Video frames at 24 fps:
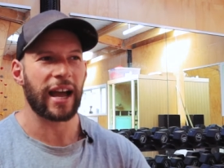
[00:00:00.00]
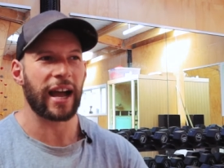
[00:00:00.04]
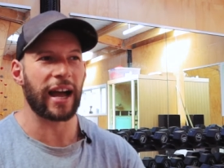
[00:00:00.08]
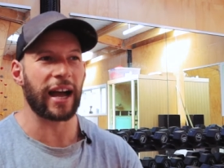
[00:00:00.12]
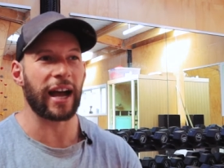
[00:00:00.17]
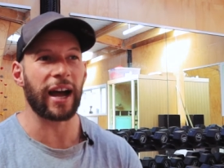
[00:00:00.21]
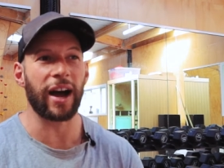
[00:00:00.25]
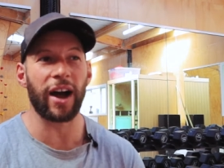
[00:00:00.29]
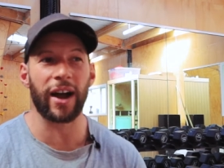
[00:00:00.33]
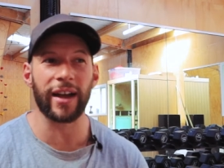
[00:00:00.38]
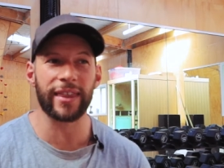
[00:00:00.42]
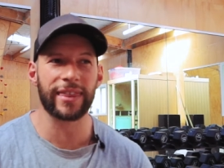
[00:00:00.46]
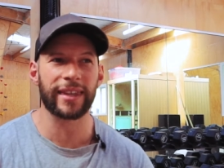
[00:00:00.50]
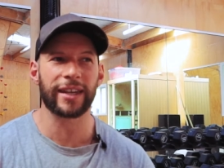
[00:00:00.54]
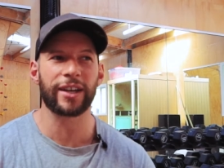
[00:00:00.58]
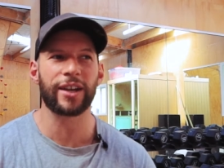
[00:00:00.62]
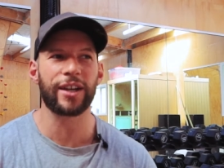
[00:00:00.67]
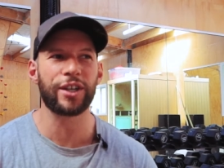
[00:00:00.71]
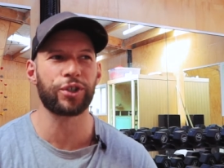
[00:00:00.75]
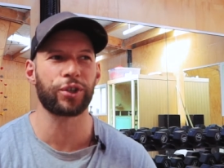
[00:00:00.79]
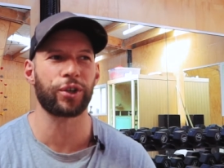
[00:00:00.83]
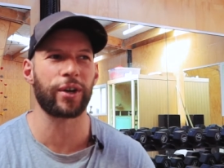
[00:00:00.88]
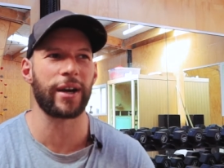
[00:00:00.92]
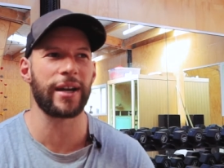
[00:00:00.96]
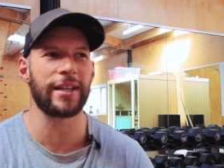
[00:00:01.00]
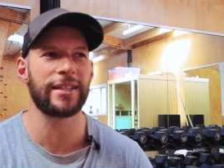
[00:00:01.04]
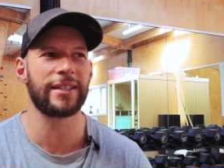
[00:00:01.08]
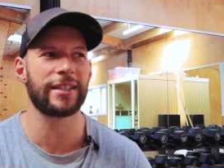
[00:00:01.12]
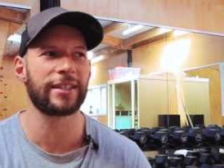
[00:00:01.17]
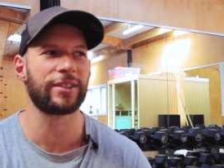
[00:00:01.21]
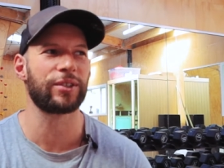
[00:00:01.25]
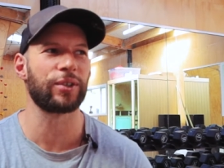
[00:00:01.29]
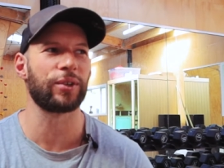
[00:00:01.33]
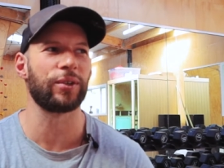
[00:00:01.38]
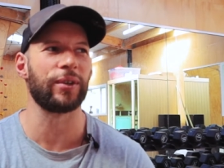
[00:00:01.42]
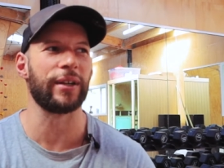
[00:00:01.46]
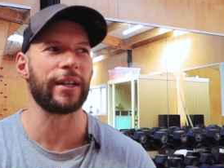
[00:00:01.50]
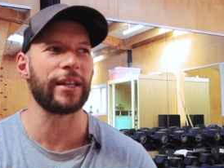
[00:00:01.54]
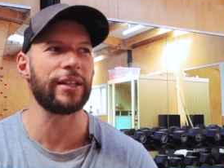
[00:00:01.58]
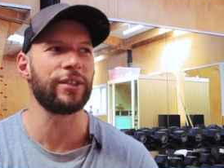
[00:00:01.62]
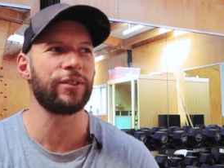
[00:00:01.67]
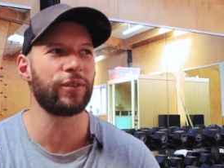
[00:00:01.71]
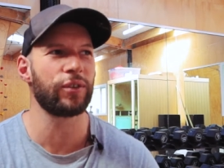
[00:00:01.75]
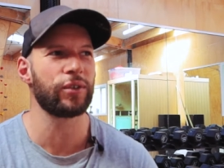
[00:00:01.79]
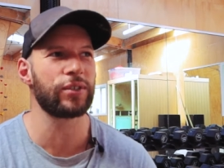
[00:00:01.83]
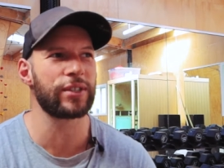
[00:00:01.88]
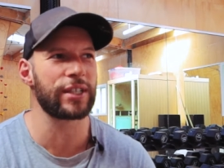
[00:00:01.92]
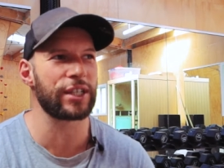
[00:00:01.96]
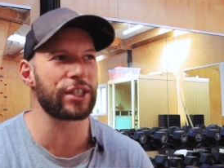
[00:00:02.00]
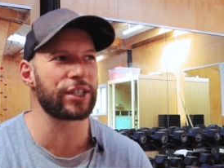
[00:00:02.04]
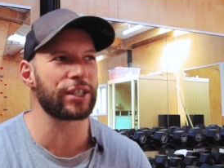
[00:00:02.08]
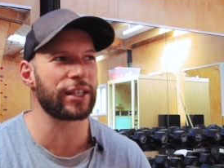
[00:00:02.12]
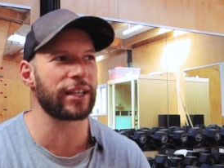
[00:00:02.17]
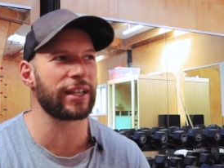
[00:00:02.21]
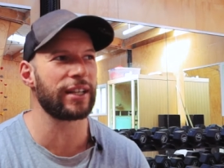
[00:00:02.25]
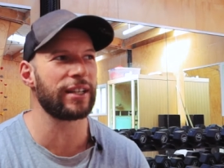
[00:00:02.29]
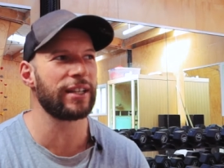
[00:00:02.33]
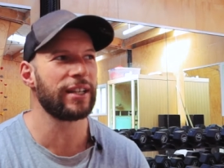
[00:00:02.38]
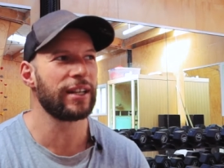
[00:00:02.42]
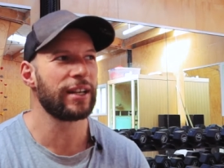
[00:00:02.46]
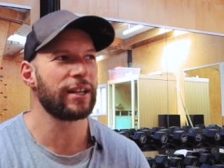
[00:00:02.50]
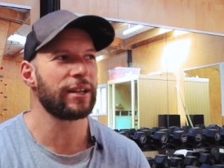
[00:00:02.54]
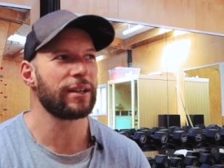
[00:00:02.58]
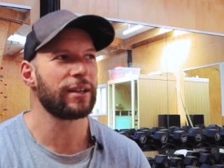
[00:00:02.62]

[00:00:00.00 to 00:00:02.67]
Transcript: Uh, I think I tried to do an interval session